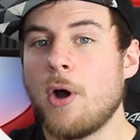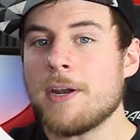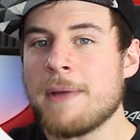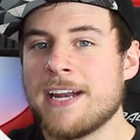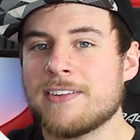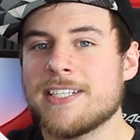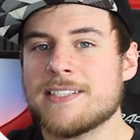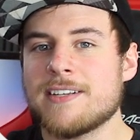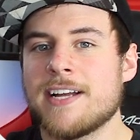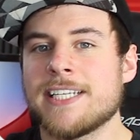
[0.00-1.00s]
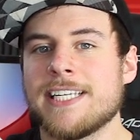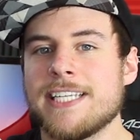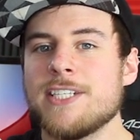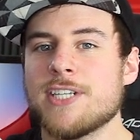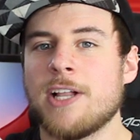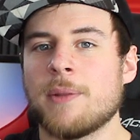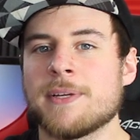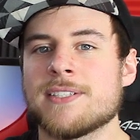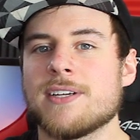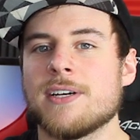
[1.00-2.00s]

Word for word: automatically assigning each element